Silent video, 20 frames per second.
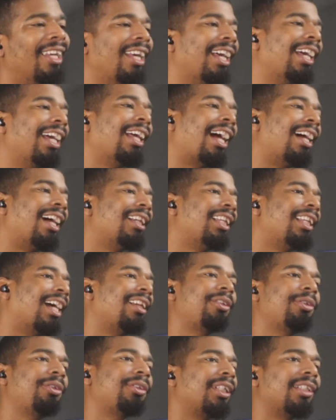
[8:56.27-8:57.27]
Yeah, I,
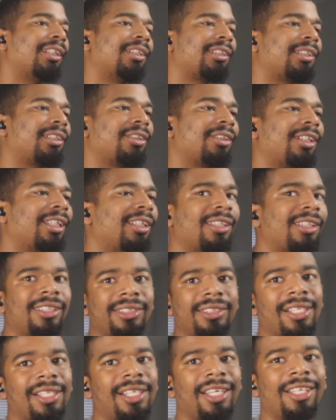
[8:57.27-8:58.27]
I do still think it
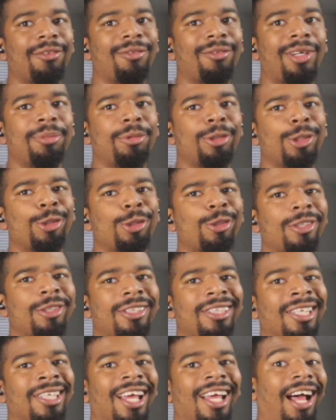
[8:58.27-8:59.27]
is a land of
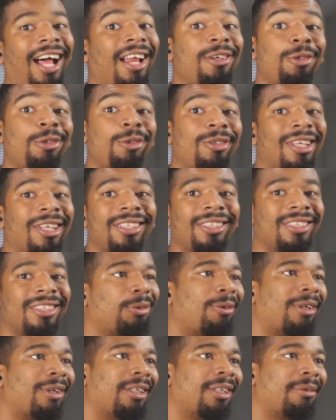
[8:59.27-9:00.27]
opportunity. I do think it's
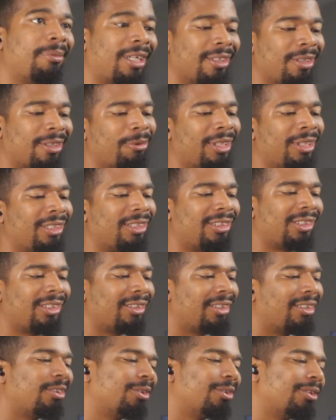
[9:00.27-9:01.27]
hey there, my name rich,
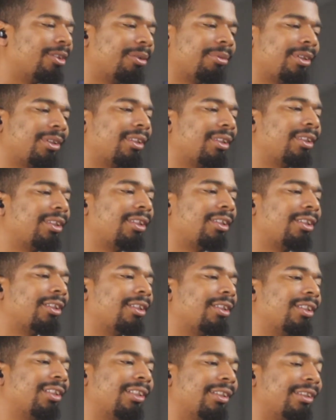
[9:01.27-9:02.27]
and know what I'm saying,
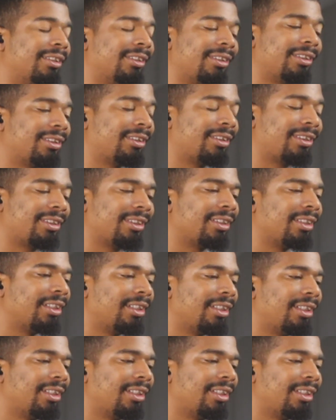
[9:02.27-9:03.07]
uh, is